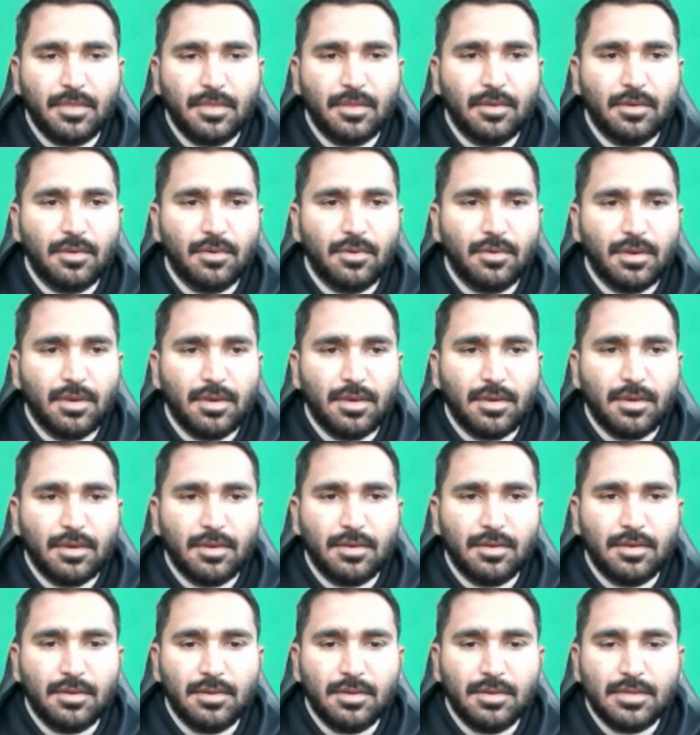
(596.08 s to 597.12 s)
Okay,
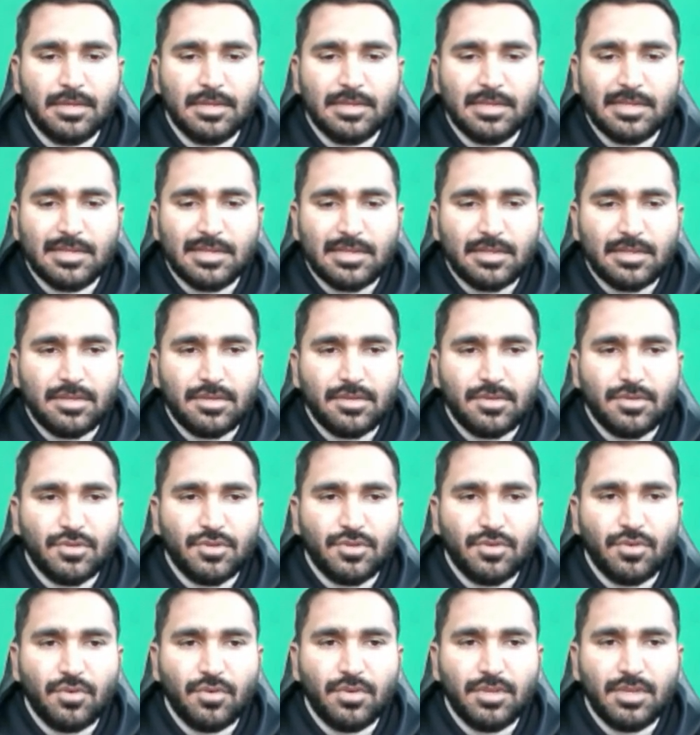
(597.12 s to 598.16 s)

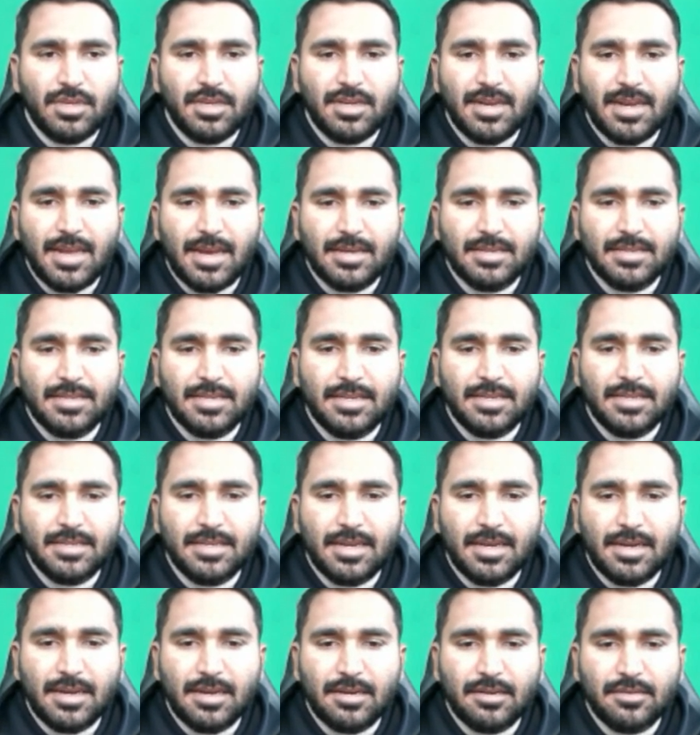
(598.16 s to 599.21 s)
so the next is
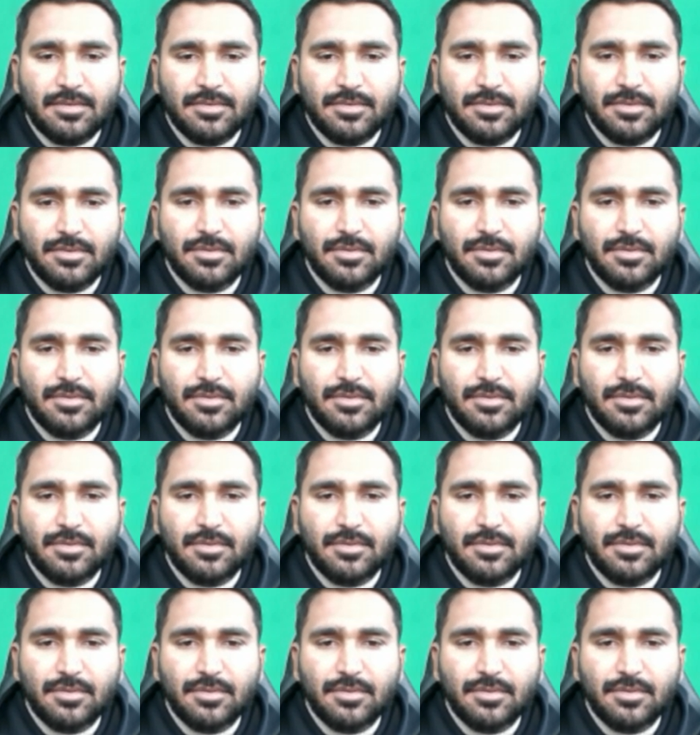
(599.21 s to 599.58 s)
that